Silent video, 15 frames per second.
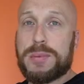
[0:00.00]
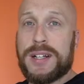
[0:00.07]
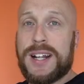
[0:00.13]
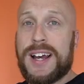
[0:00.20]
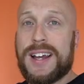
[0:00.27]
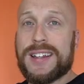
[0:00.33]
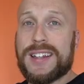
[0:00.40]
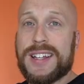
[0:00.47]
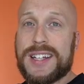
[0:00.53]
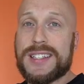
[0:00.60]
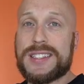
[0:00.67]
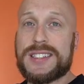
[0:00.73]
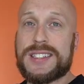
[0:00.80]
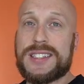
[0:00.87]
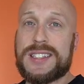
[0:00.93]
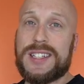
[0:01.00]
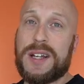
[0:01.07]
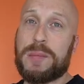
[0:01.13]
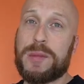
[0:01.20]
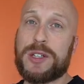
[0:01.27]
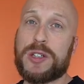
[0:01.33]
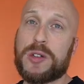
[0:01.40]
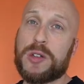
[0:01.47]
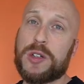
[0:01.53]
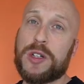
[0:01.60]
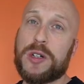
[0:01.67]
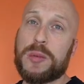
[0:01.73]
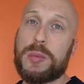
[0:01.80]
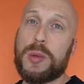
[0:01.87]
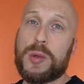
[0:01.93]
but not least, I'm going to show you
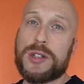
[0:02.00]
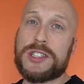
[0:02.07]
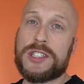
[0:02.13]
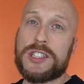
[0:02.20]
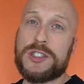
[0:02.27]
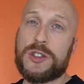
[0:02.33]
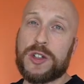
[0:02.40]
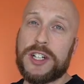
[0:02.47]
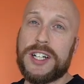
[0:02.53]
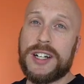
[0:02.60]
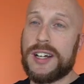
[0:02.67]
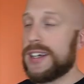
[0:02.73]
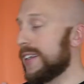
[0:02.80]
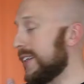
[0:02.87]
the Poison Adrena.